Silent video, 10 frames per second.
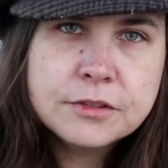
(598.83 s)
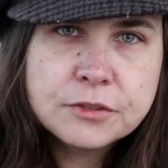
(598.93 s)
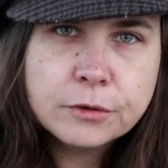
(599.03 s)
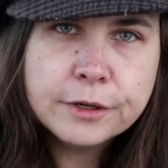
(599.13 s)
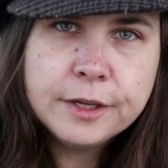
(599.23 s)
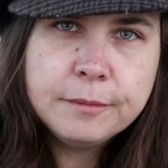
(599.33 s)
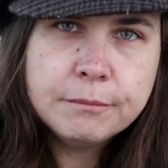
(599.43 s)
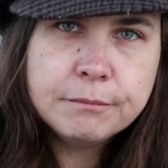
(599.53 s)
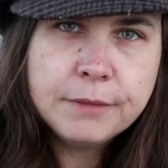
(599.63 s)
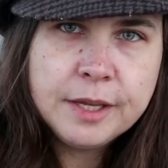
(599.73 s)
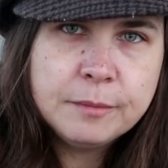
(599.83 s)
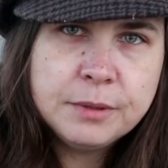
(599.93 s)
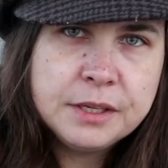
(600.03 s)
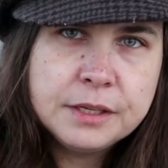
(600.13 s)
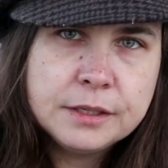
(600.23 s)
The story may
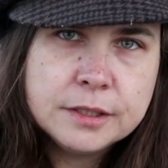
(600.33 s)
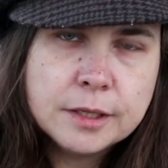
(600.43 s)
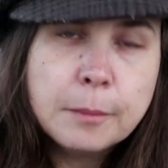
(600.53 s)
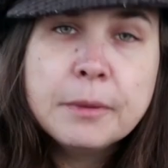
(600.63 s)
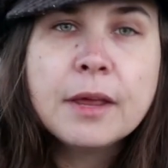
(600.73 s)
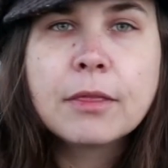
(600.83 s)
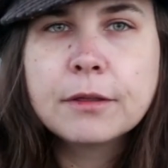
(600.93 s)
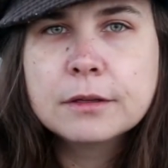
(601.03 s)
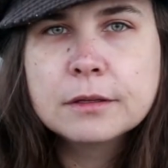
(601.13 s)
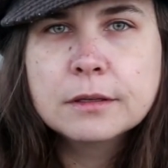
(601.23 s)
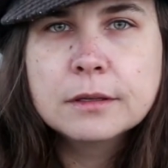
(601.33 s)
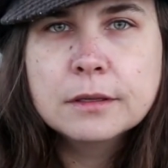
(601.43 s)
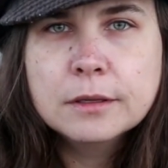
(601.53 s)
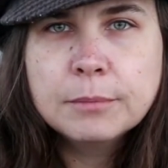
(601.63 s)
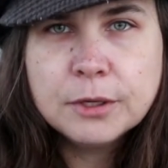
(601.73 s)
be a myth,
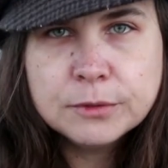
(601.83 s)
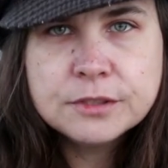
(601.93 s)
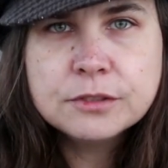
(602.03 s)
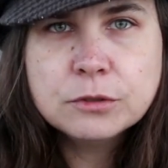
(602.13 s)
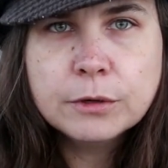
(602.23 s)
but it was a